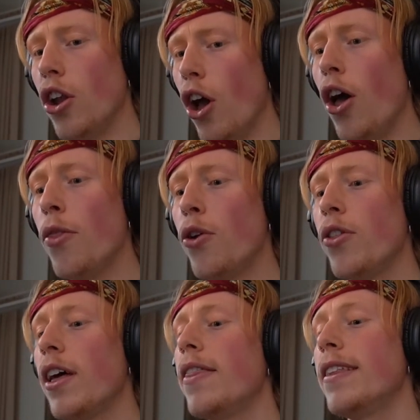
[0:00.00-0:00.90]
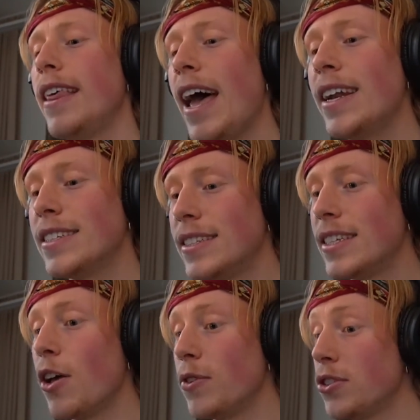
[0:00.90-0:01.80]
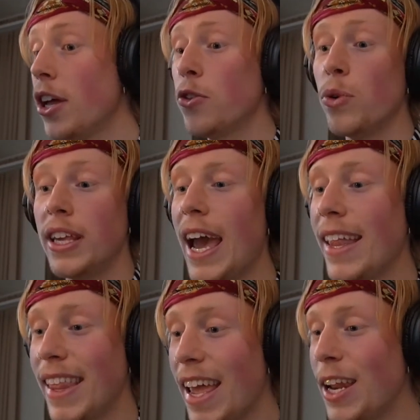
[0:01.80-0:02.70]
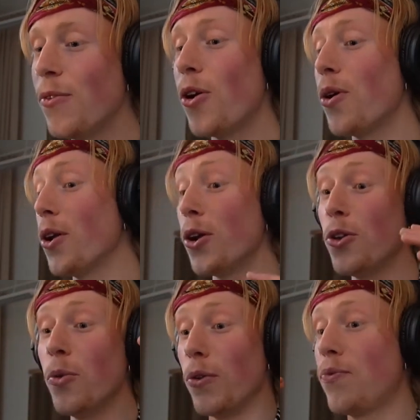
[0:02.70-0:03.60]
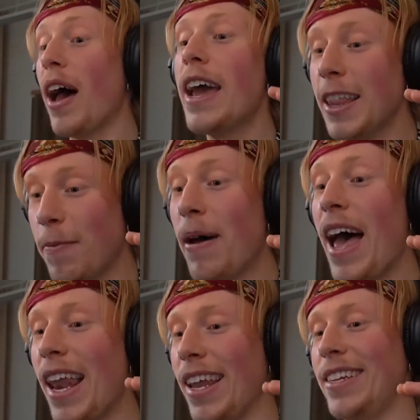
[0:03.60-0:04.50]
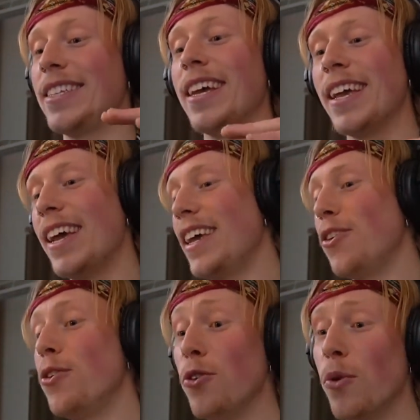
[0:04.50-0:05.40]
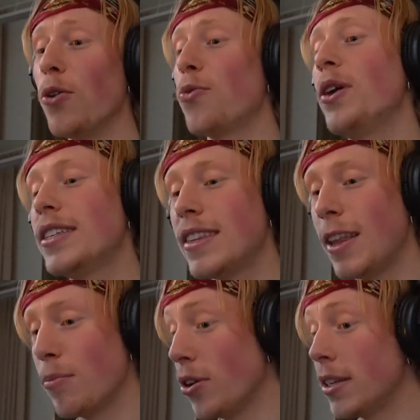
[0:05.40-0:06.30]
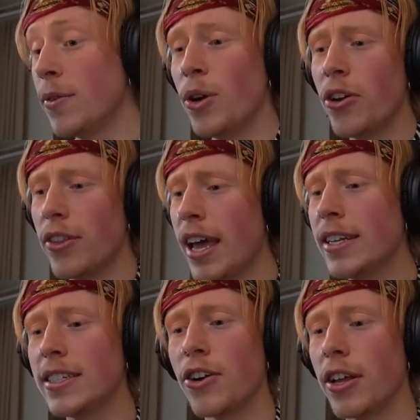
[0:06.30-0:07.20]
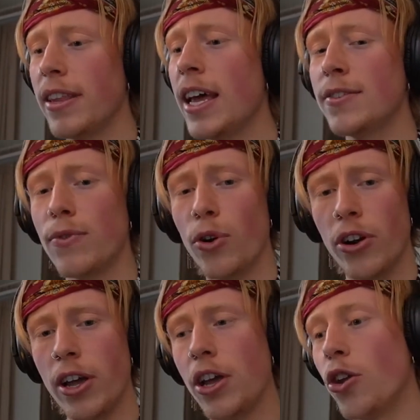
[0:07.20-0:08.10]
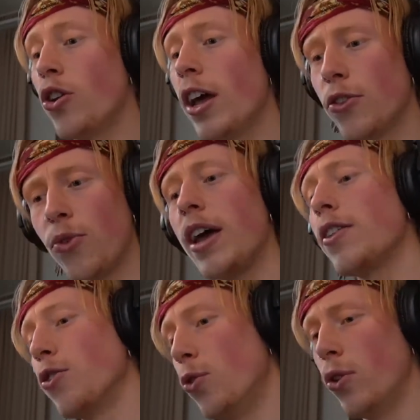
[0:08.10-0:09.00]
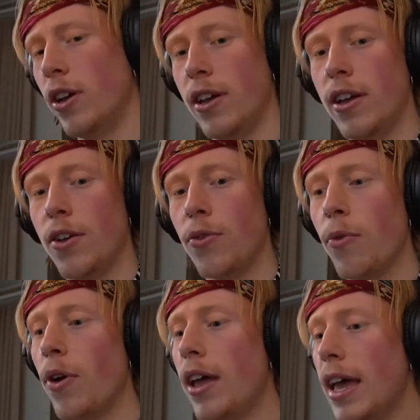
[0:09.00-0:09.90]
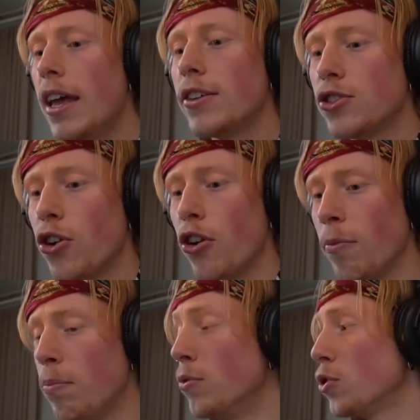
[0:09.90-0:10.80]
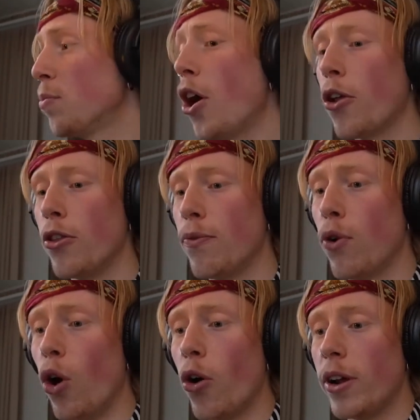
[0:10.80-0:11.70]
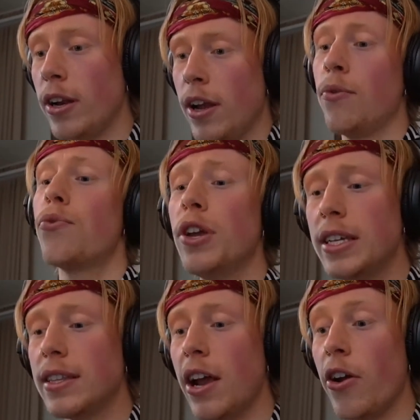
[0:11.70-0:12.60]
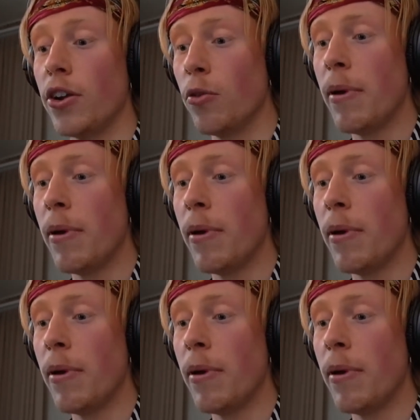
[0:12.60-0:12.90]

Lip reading: other than the dance itself. It's not to get anywhere where you will find balance. Like you won't reach that point. When you're dancing on a dance floor, you're not trying to hit a certain spot on the floor and freeze there and